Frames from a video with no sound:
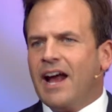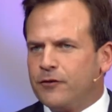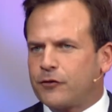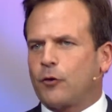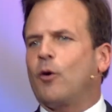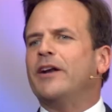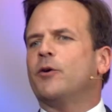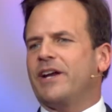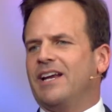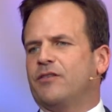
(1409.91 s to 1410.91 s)
and
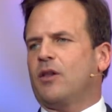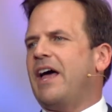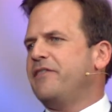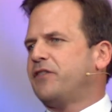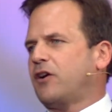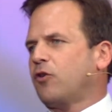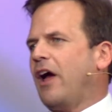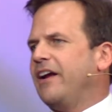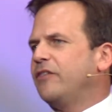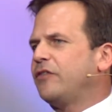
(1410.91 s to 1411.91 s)
surrendering his life to
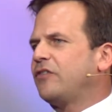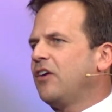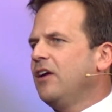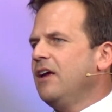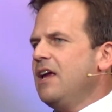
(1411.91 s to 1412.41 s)
Christ.